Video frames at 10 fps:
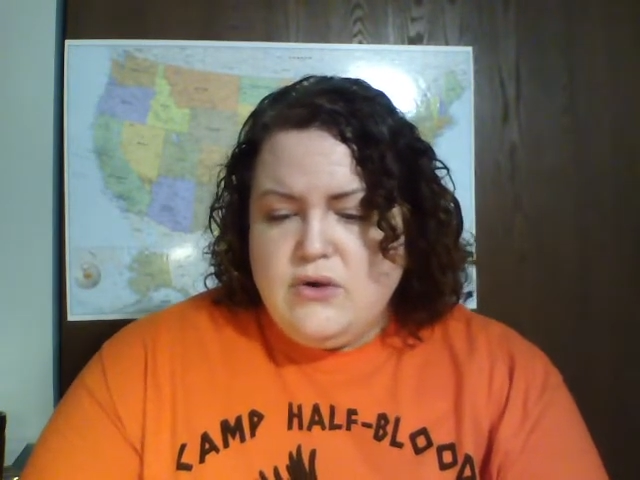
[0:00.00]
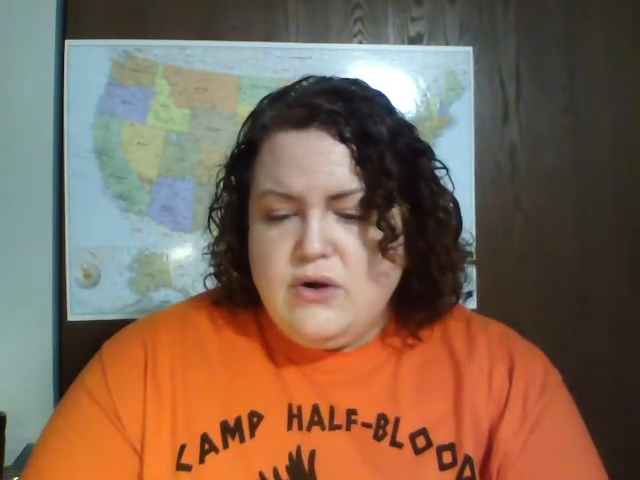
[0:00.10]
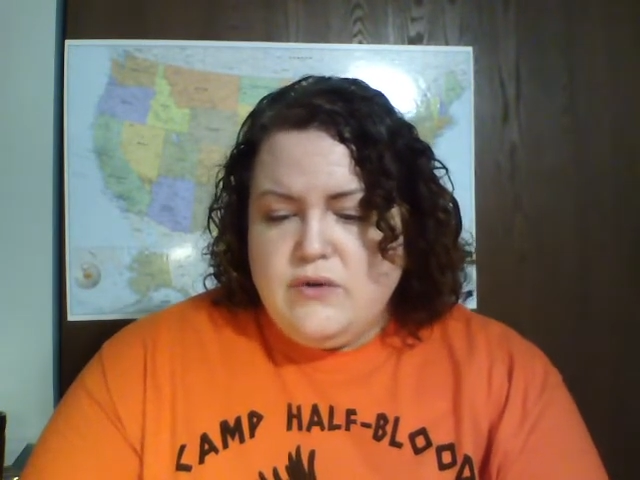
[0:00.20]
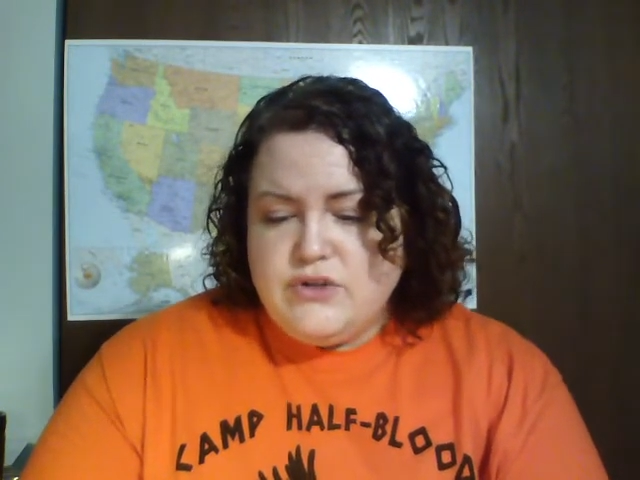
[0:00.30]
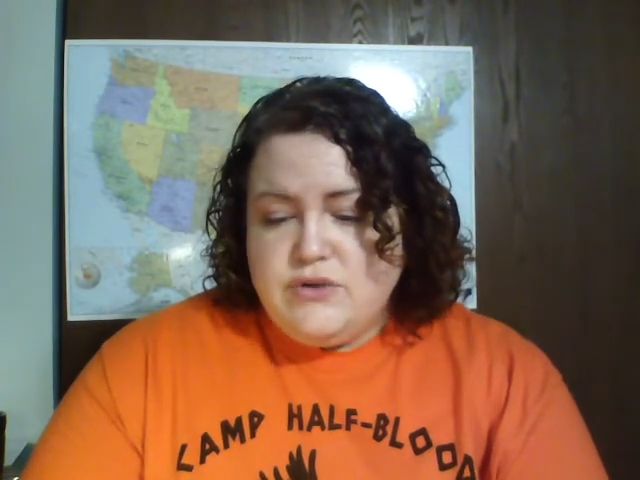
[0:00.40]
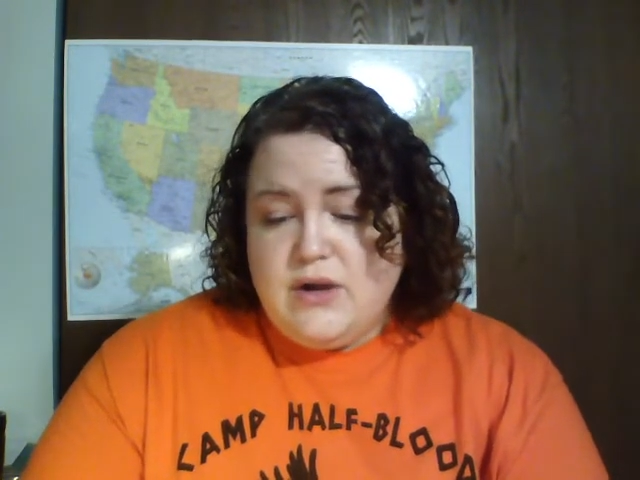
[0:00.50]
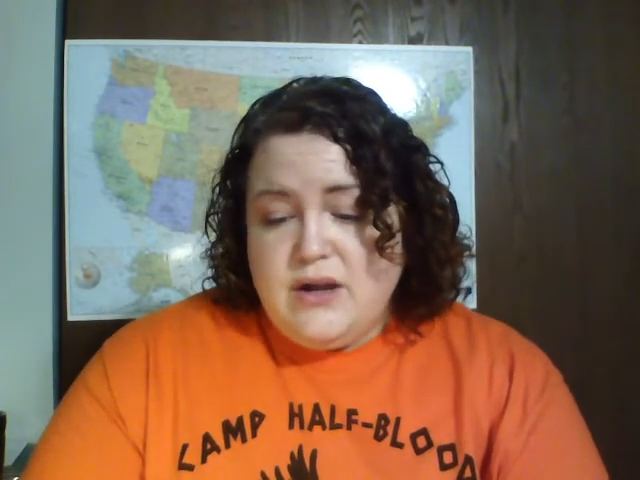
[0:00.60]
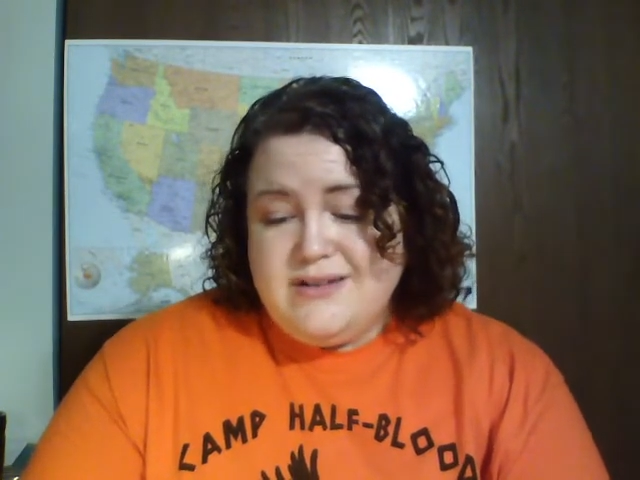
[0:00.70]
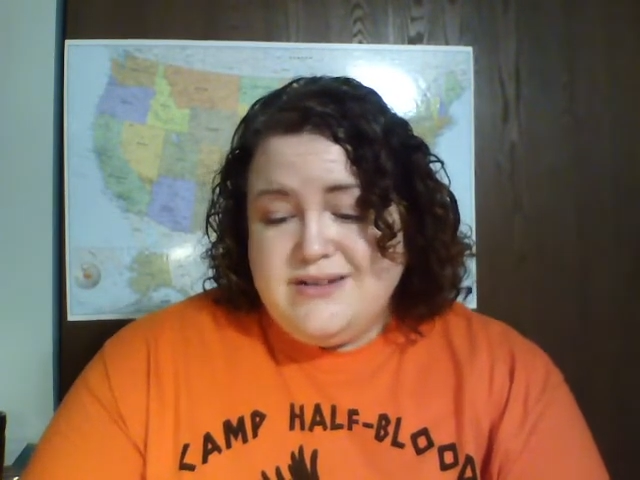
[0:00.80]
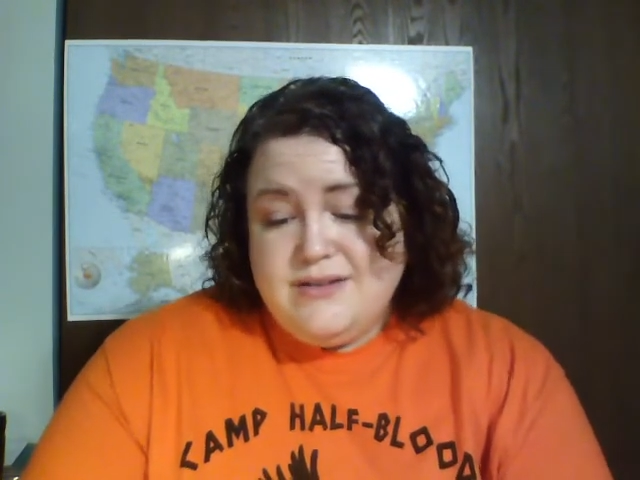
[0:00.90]
Grover
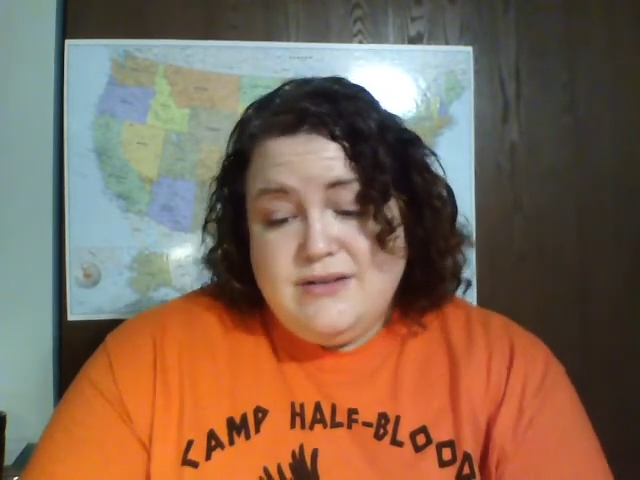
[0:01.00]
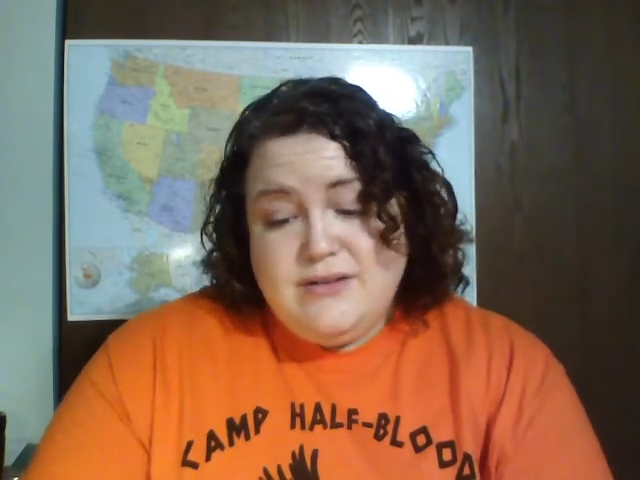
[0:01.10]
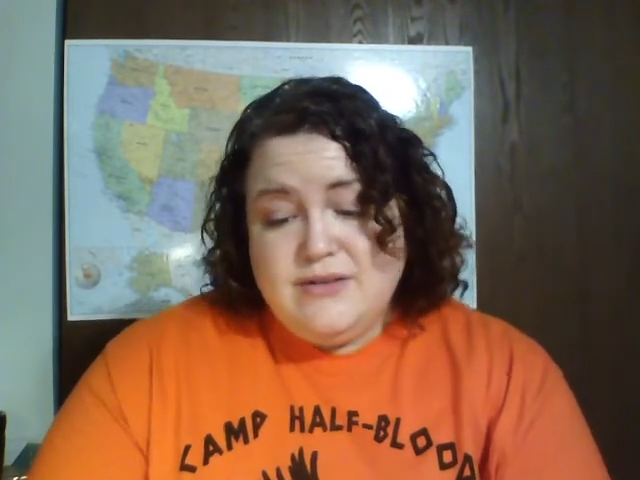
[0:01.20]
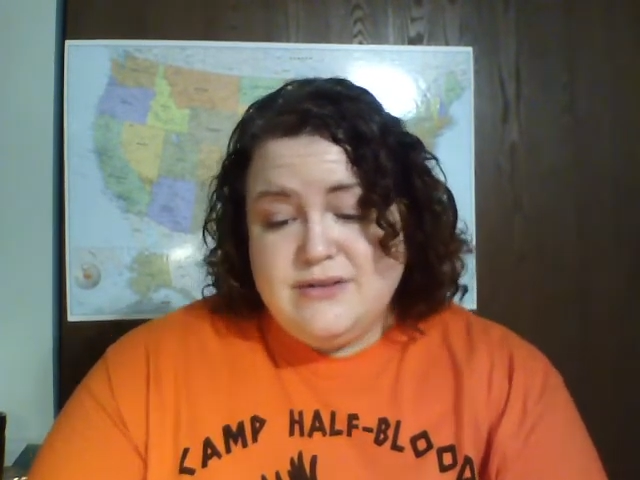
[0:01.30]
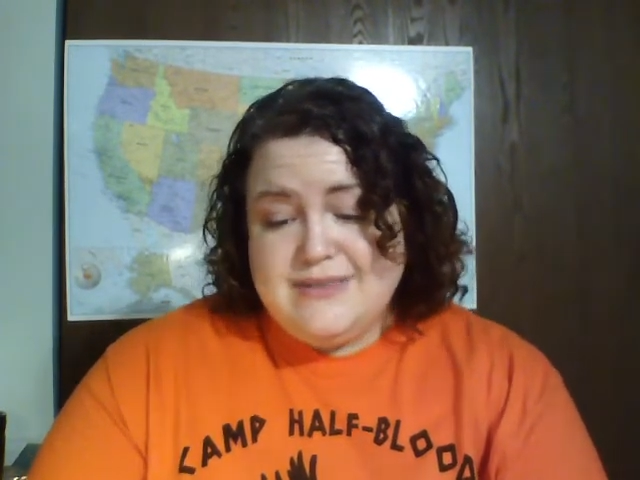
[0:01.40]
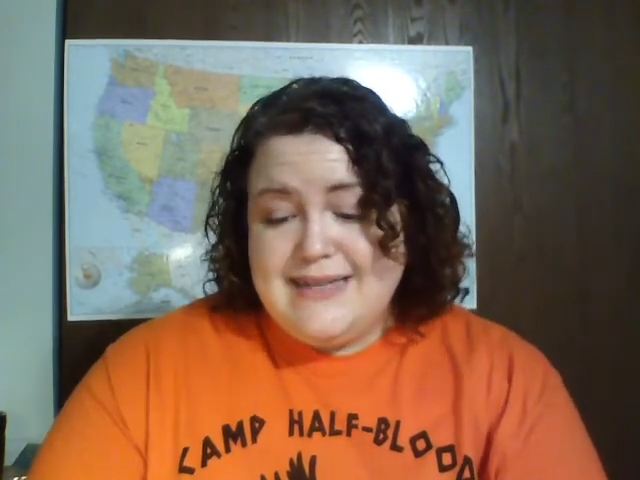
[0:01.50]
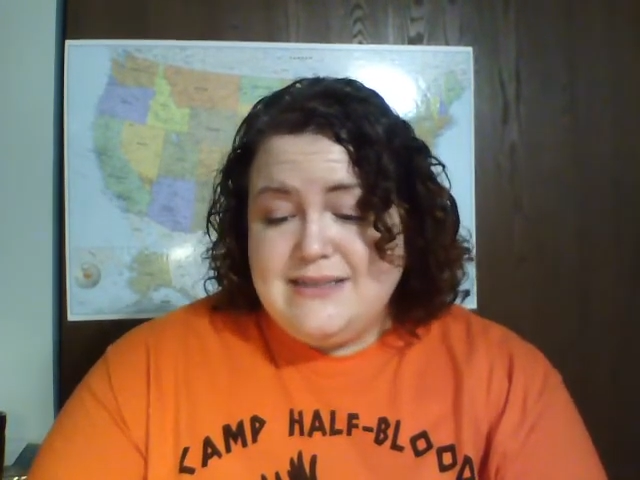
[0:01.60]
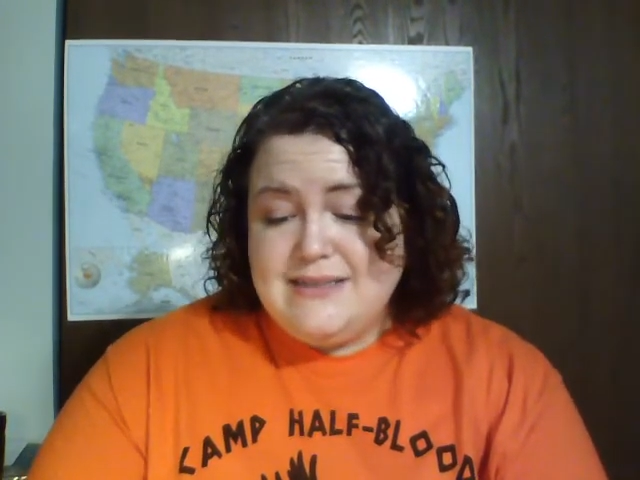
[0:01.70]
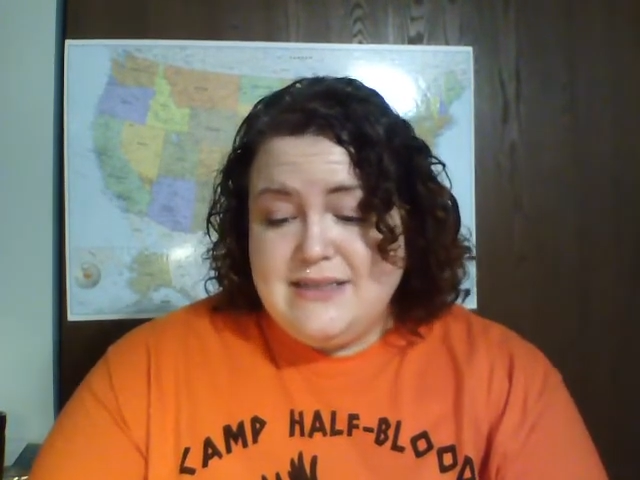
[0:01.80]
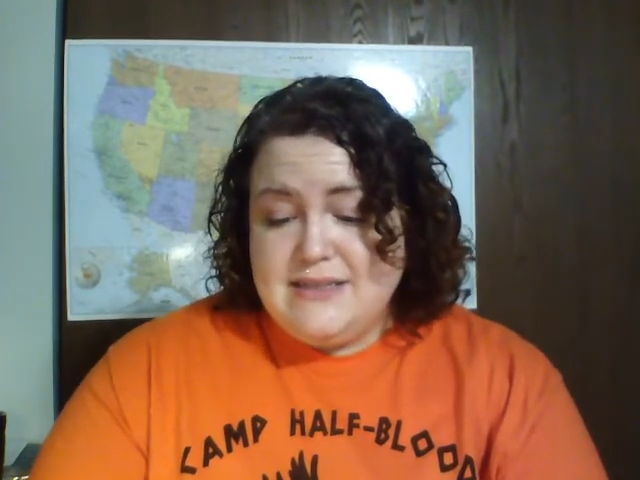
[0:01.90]
shrugged. Who
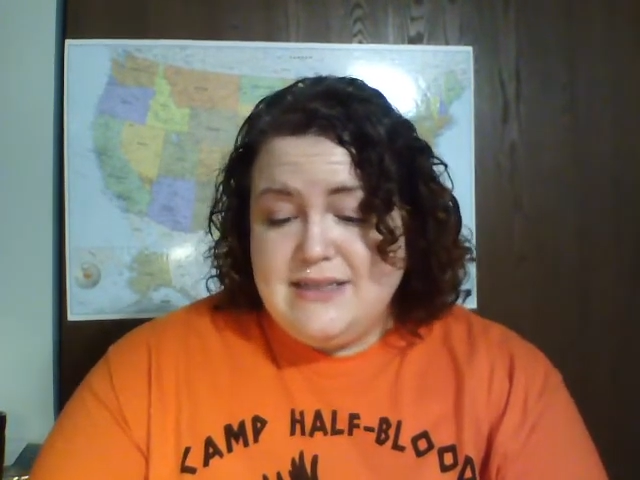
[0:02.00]
says he's